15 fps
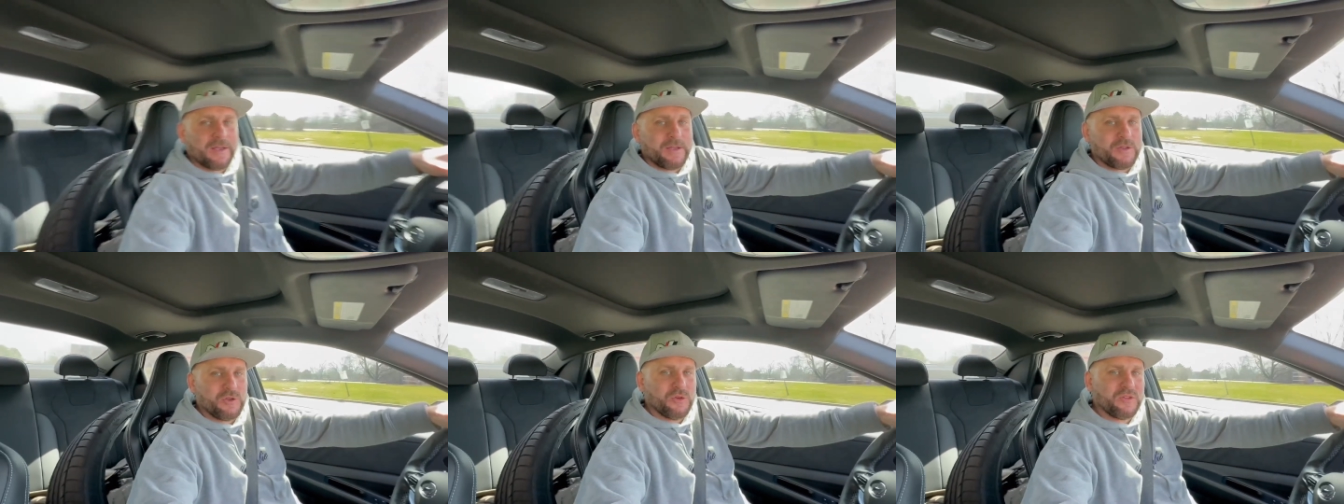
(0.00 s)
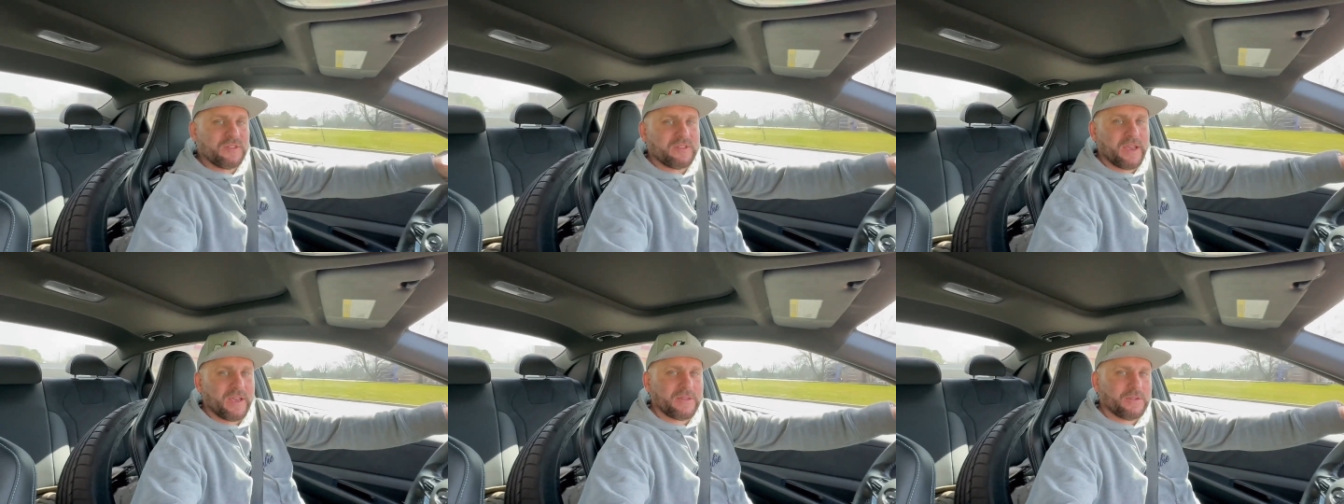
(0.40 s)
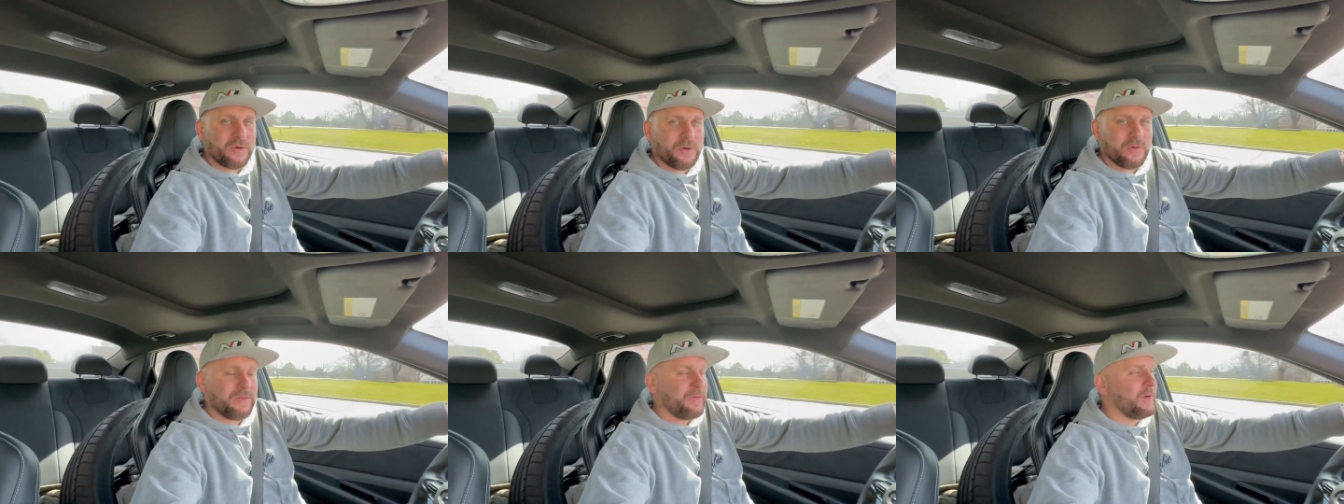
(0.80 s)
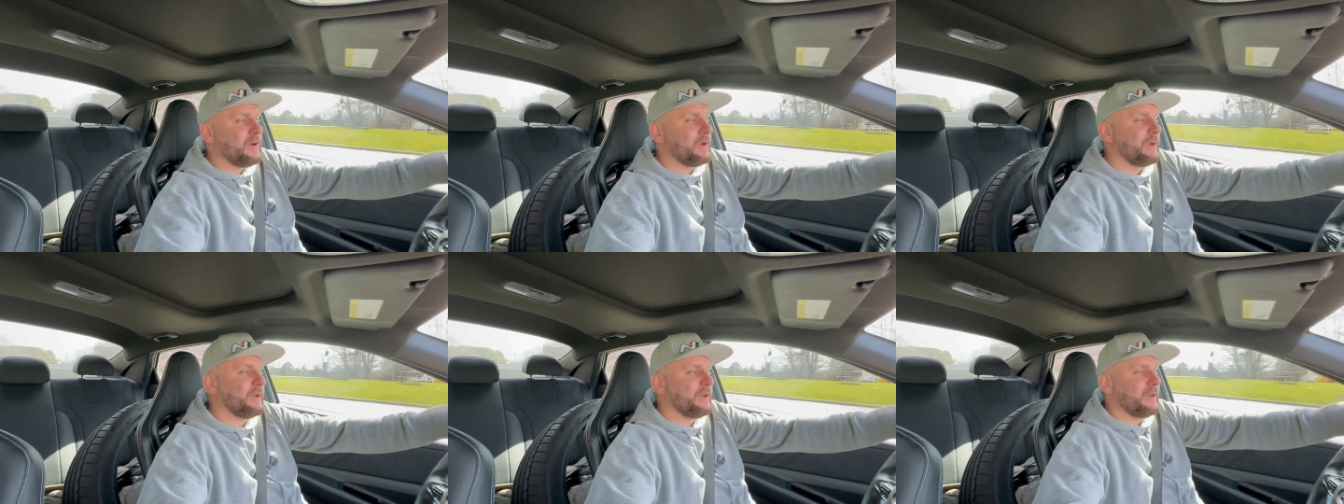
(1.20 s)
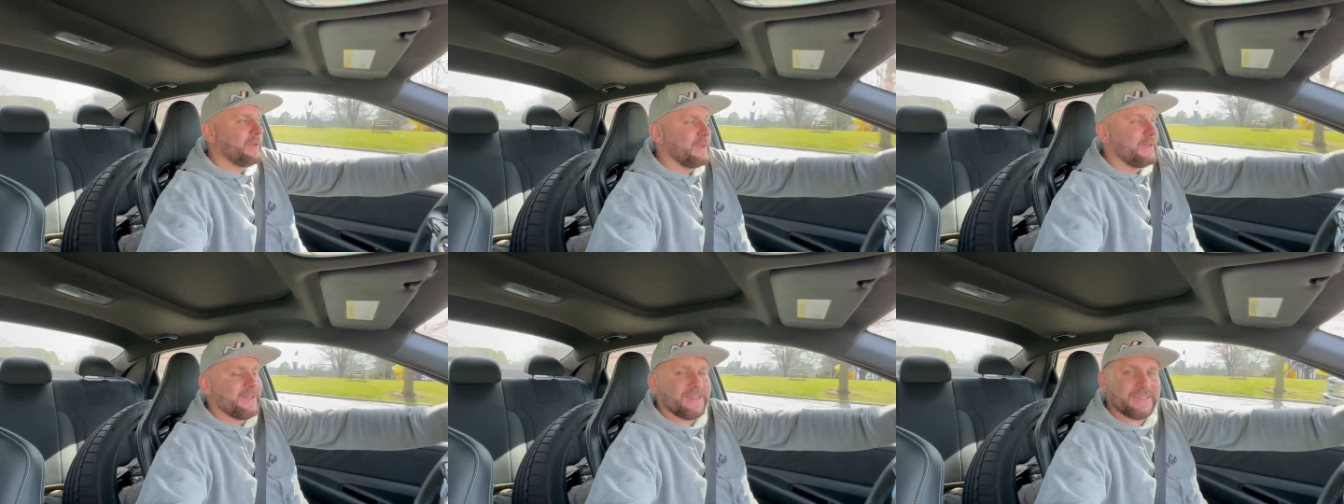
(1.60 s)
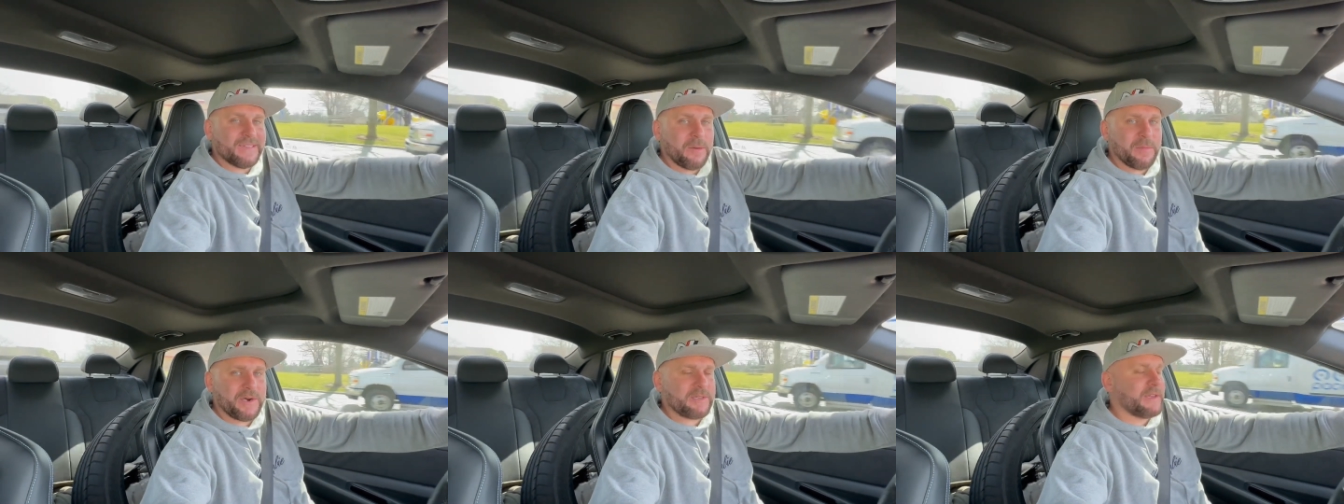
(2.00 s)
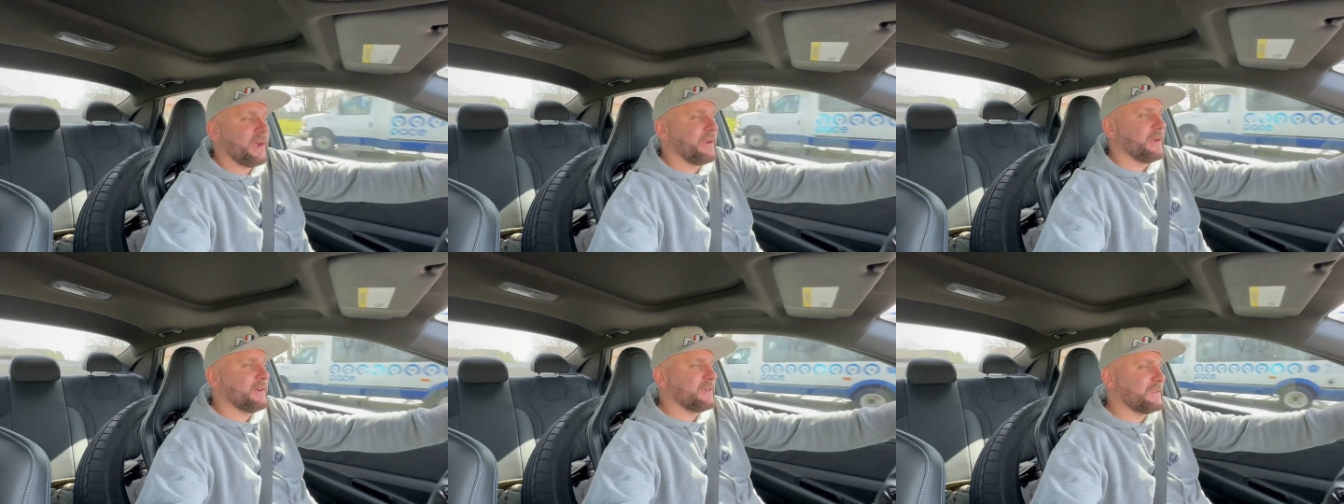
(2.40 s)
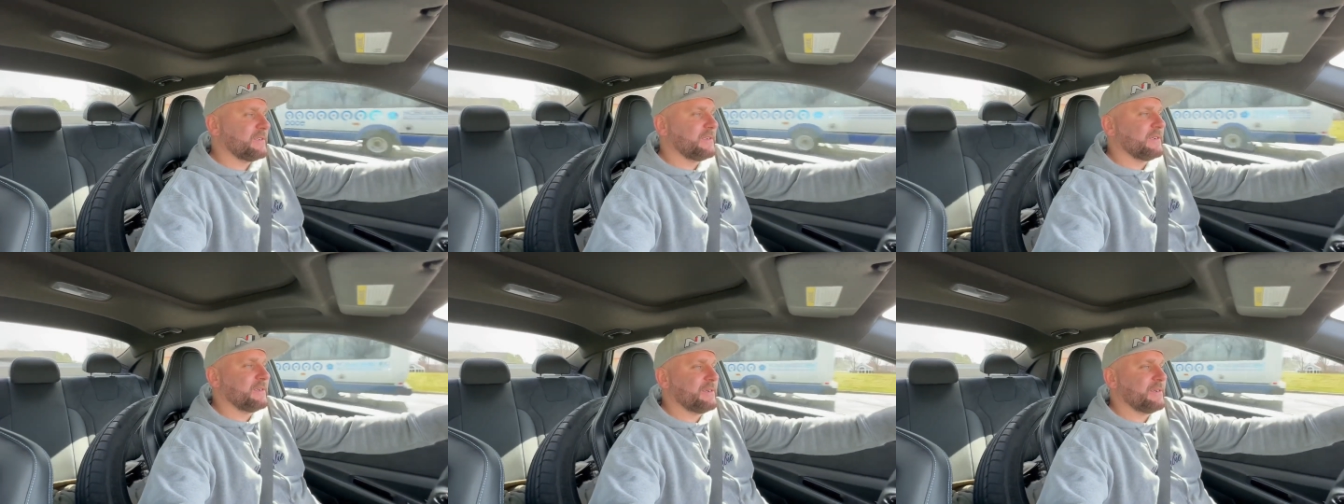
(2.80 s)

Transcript: new set of summer tires.